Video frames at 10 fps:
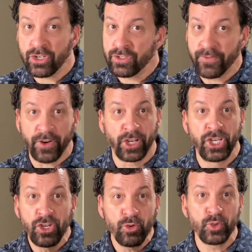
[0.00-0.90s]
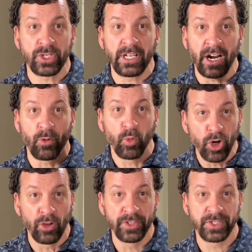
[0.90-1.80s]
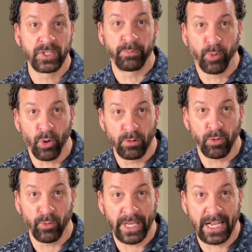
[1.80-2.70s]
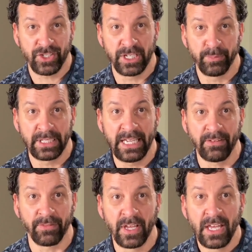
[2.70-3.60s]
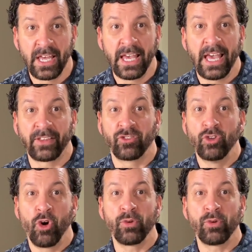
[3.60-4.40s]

for cues in our world that support what we actually believe. It's known